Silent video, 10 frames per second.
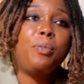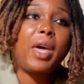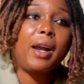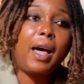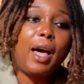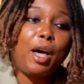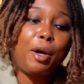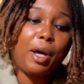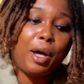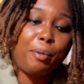There
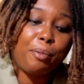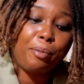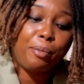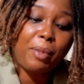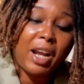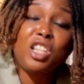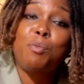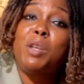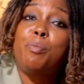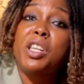are
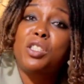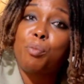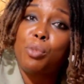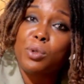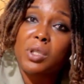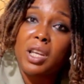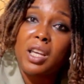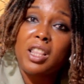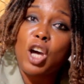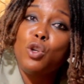management principles
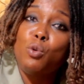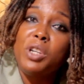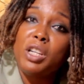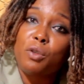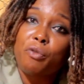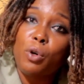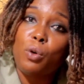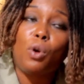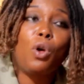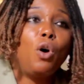that you need to follow.